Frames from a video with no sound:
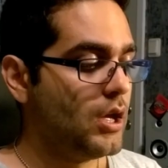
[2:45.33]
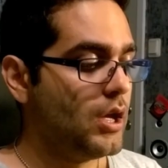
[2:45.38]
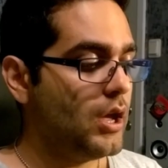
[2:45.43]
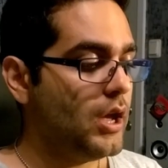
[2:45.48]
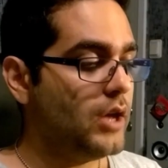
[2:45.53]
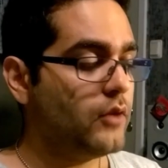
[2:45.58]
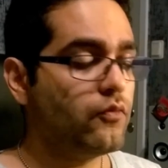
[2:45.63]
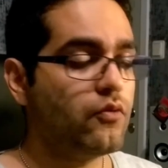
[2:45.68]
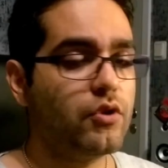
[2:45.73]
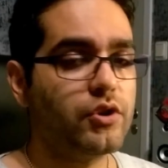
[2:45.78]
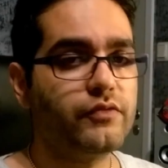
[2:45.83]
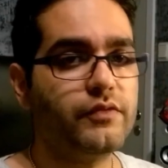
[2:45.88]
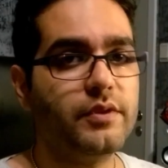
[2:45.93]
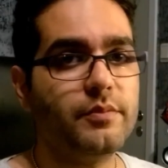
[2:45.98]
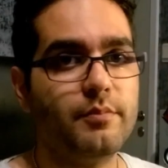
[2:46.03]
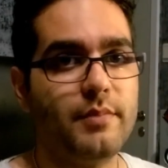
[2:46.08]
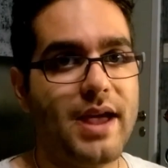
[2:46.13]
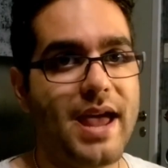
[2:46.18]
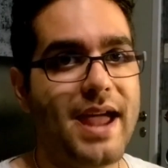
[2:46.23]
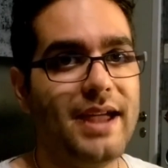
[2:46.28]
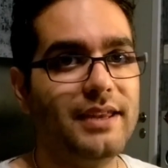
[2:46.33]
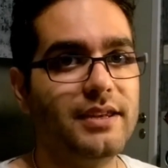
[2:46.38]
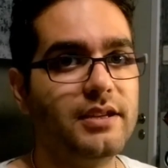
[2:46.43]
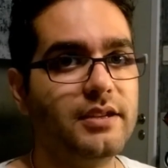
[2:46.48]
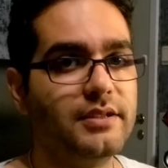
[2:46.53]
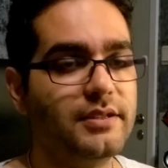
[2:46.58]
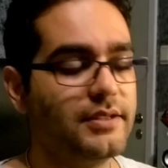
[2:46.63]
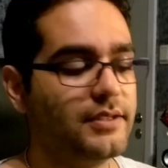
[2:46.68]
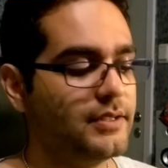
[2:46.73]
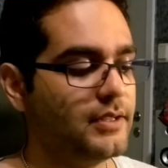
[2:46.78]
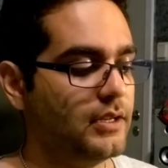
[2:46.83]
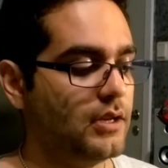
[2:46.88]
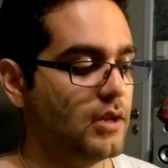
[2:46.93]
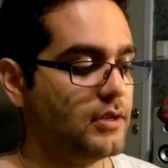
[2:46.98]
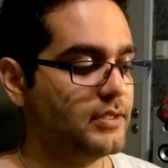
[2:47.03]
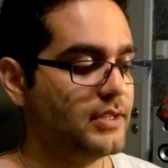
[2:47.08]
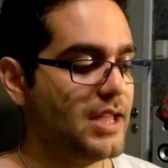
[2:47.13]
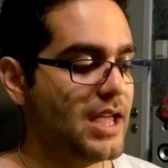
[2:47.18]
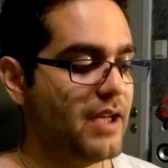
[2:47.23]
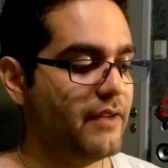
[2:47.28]
It works with magnets. It
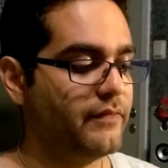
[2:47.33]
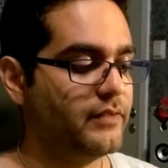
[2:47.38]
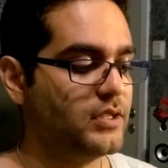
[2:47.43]
doesn't have